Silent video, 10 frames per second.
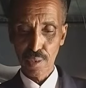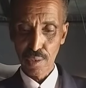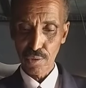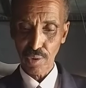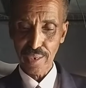
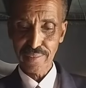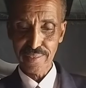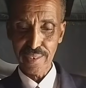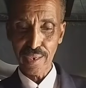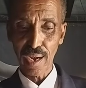You can
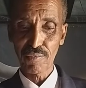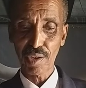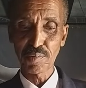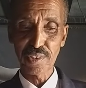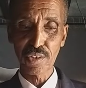see I've
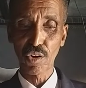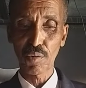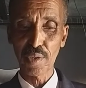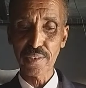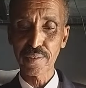kept this
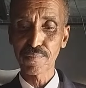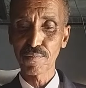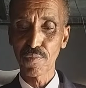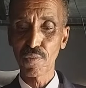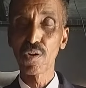document
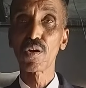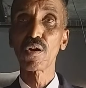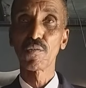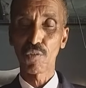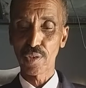
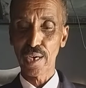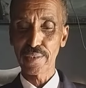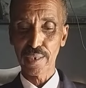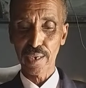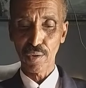for
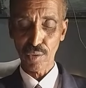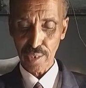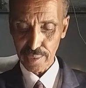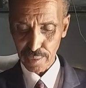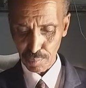that all
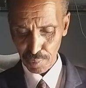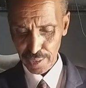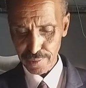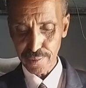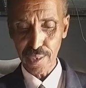that
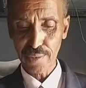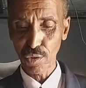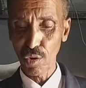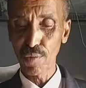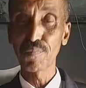place that
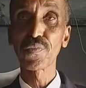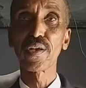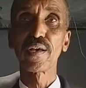long.